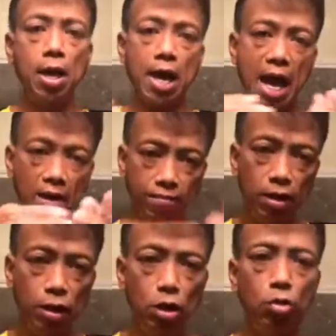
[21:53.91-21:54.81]

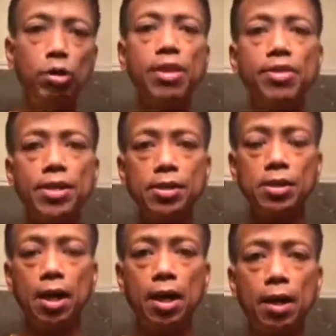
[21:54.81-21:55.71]
Having you in this
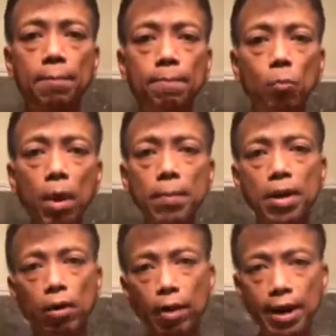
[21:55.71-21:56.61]

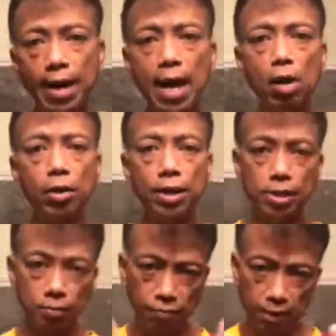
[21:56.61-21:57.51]
webinar right now, in
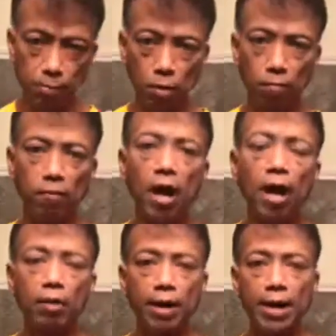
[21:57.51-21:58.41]
this Facebook
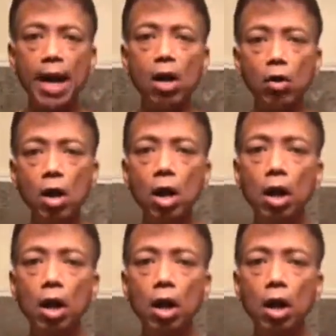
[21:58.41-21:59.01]
vlog right now,